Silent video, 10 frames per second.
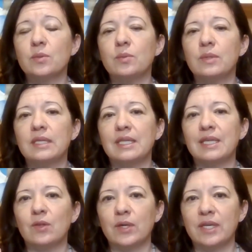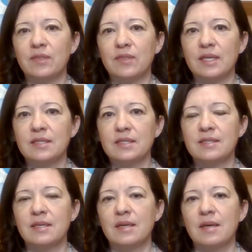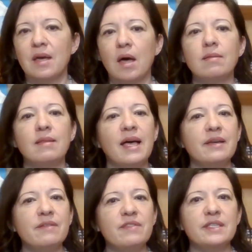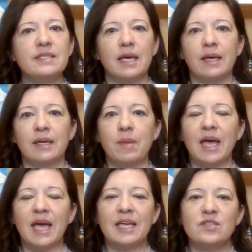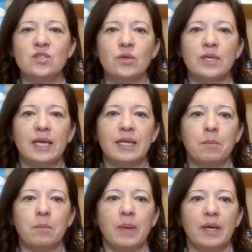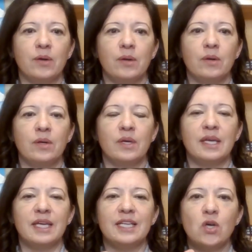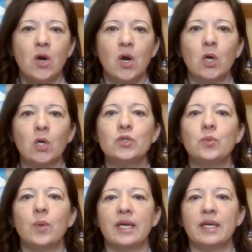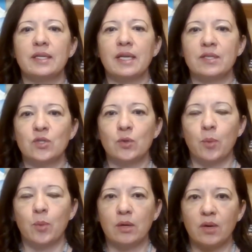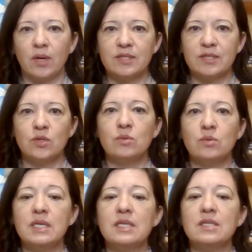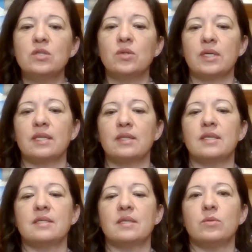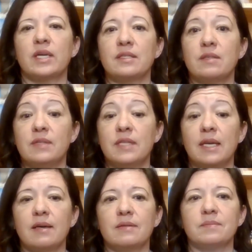really look at this. A lot of the time, as you're getting better, it's hard to recognize your progress. So you need to look at this objective data.